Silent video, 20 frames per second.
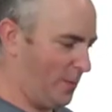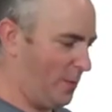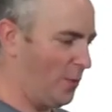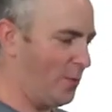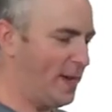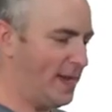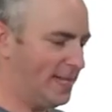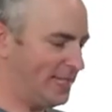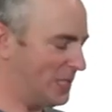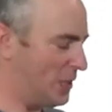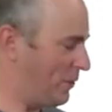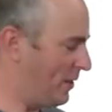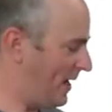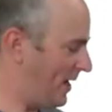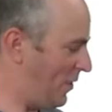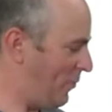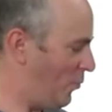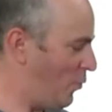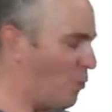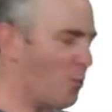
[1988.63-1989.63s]
Okay, so
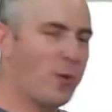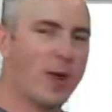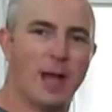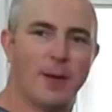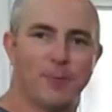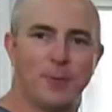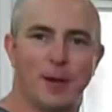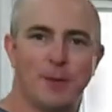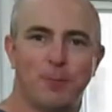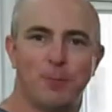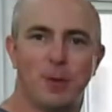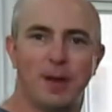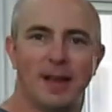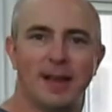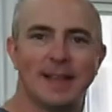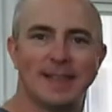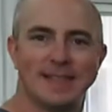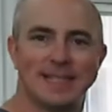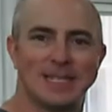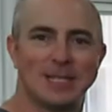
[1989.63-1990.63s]
now we'll wrap up
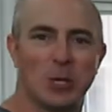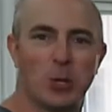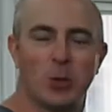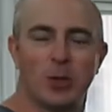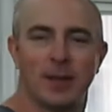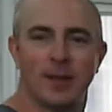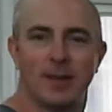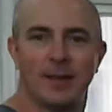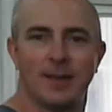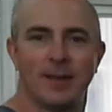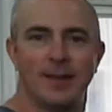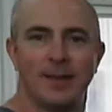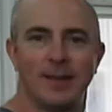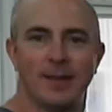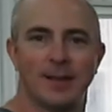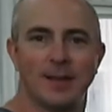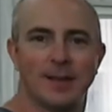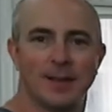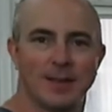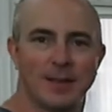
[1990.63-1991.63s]
by installing
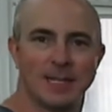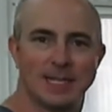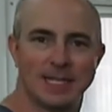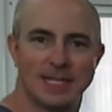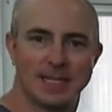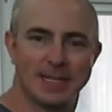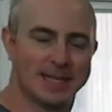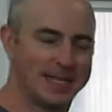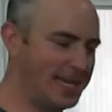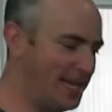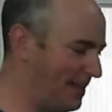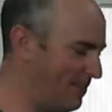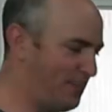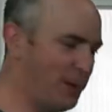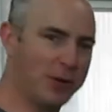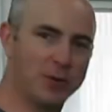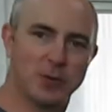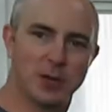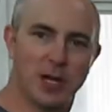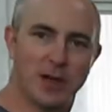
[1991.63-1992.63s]
the
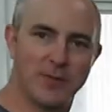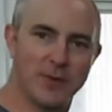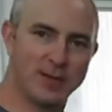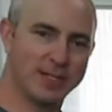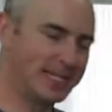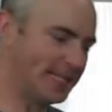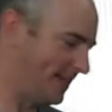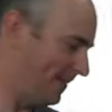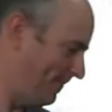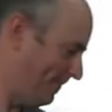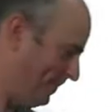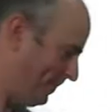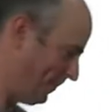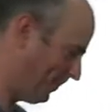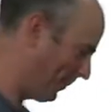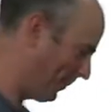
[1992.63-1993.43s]
belt covers.